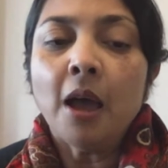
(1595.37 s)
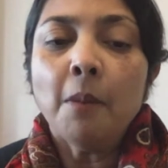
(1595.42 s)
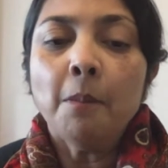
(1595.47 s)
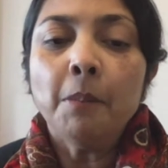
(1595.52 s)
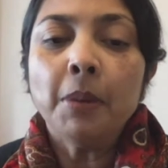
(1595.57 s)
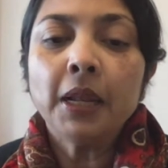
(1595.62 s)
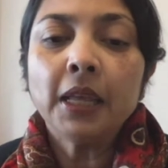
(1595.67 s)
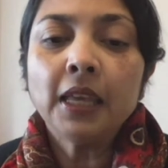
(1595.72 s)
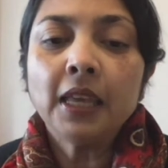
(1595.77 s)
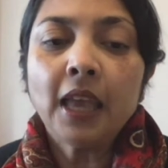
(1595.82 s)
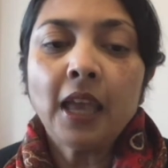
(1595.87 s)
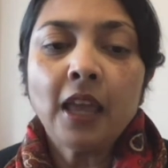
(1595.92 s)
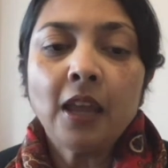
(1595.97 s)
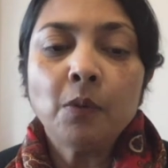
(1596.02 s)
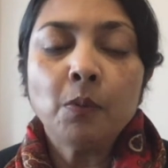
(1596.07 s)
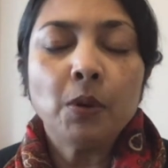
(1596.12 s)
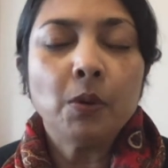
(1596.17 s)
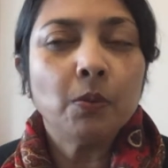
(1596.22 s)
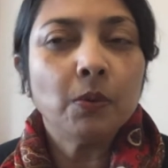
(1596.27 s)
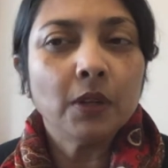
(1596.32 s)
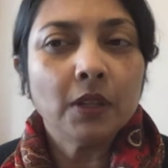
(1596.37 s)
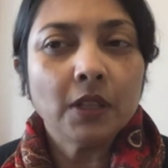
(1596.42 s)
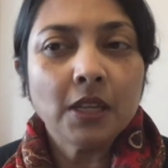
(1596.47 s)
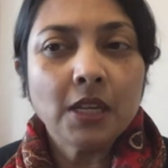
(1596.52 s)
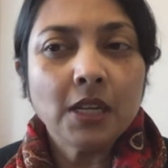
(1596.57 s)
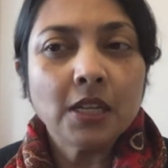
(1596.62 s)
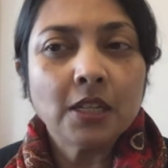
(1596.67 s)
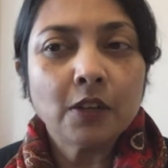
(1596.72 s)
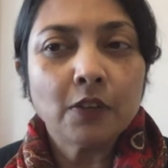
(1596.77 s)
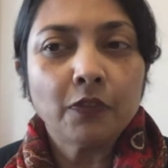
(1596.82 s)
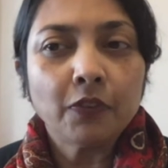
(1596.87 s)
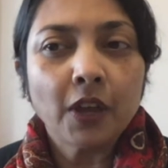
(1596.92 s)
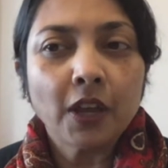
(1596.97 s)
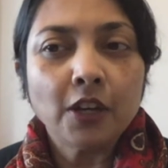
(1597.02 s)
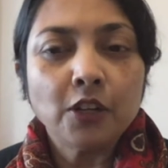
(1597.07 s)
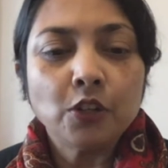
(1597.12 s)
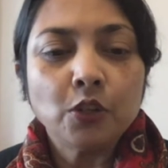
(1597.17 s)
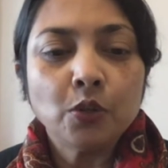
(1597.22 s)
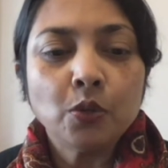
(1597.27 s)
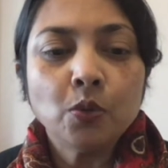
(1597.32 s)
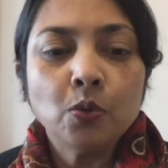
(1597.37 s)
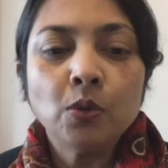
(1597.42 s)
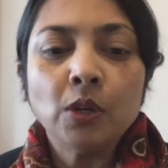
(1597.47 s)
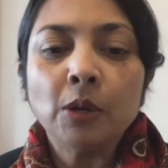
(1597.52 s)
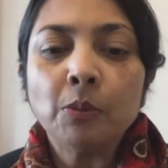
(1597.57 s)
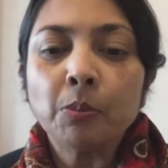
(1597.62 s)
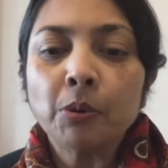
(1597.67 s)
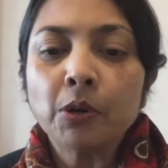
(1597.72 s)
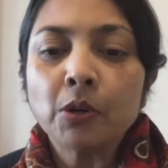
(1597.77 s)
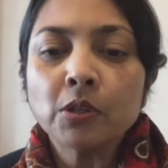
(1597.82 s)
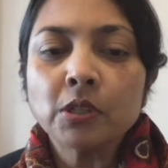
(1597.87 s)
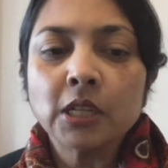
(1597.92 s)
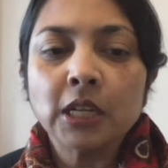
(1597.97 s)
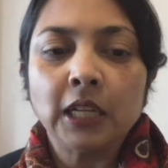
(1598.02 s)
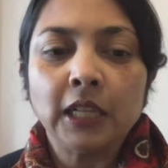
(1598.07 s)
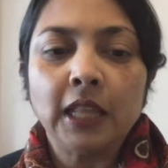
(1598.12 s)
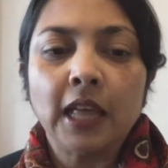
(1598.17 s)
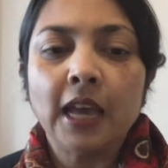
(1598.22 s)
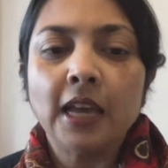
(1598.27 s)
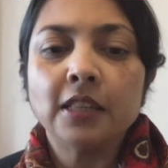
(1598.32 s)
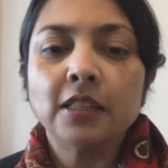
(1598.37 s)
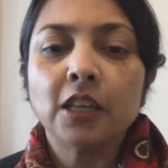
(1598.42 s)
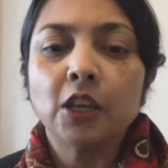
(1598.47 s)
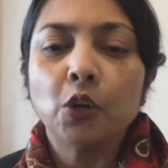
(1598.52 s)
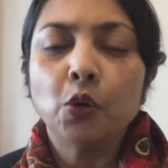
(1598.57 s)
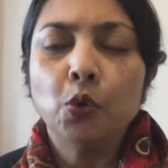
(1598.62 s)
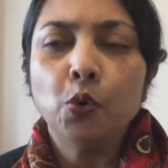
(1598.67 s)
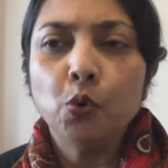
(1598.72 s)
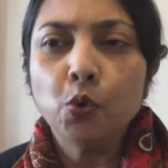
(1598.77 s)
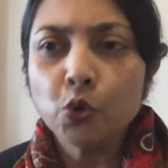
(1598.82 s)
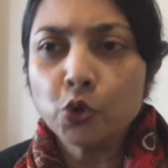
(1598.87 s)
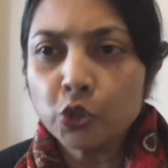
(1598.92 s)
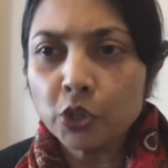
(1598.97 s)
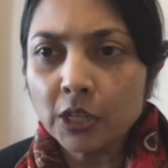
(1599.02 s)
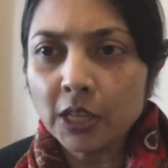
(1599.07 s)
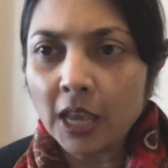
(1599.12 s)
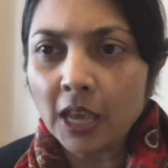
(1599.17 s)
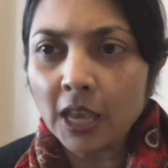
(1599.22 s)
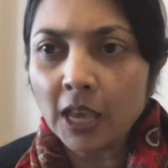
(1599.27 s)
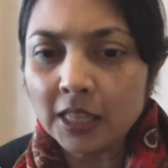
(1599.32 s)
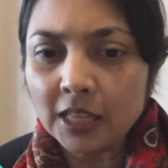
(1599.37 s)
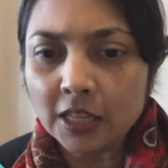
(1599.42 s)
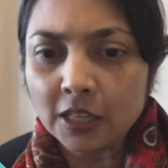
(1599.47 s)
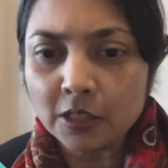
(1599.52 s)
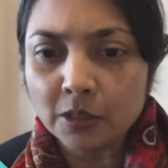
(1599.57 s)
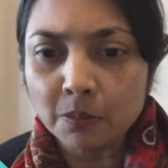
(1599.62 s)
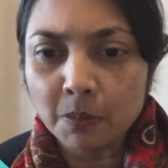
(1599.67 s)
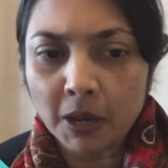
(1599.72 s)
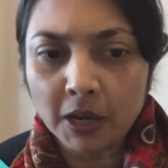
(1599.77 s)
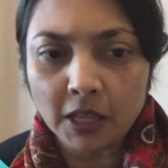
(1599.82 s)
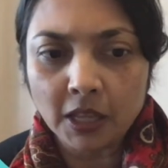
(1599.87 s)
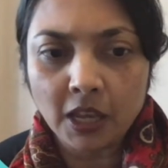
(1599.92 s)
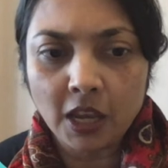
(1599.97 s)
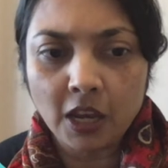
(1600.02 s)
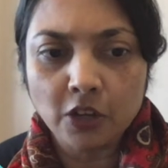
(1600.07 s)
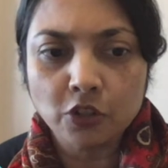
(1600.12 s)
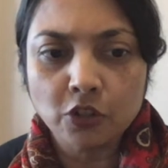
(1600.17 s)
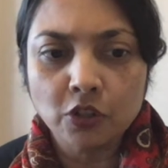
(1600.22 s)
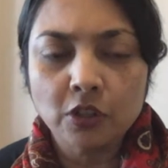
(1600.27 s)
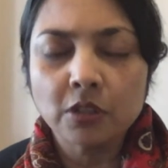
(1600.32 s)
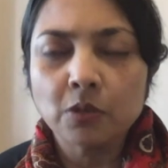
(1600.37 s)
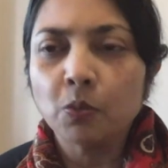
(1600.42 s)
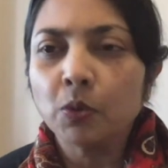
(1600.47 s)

But again, we really need to fine tune and personalize, who should get these medications?